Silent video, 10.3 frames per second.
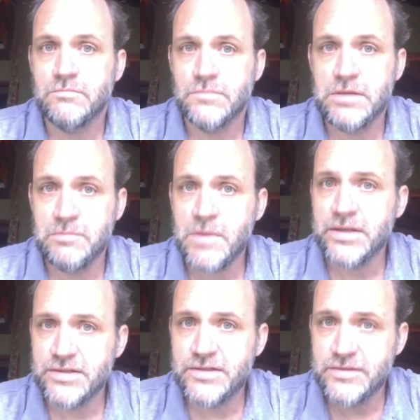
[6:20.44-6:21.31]
keep in
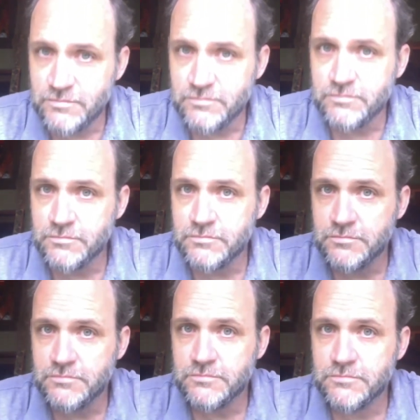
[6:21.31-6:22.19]
mind, this,
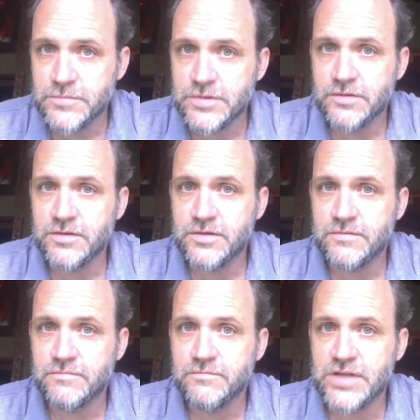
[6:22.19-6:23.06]

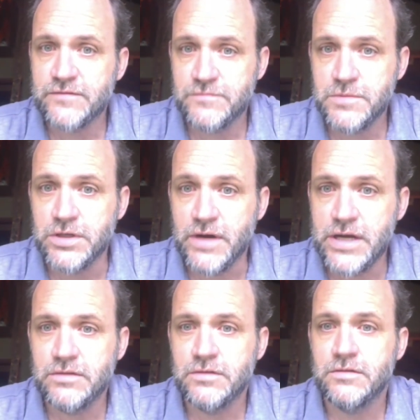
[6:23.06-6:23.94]
this sounds familiar,
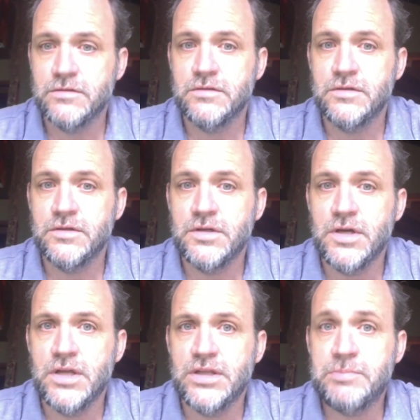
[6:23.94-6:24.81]
right?
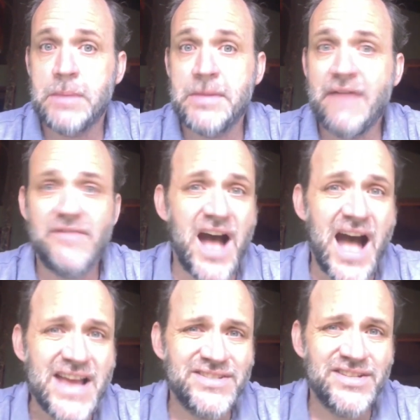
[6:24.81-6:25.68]
They probably had the
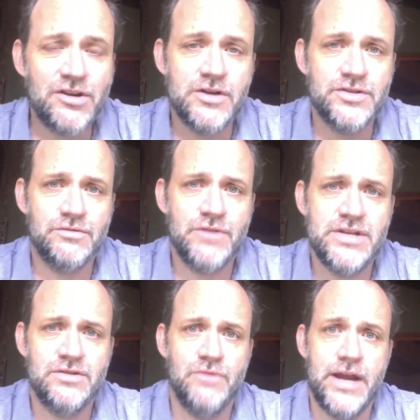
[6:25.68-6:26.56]
highest
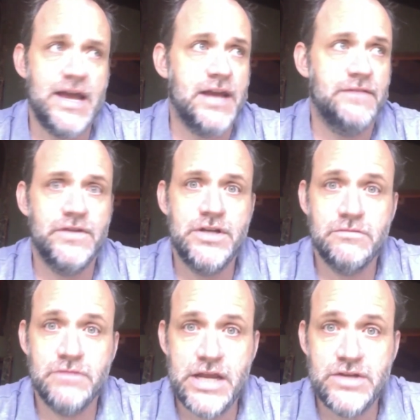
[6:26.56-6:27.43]
incarceration rate out of any
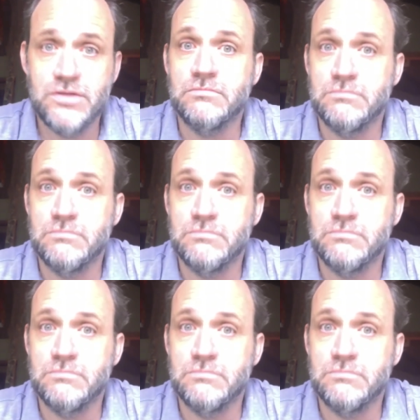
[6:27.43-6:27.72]
other nation.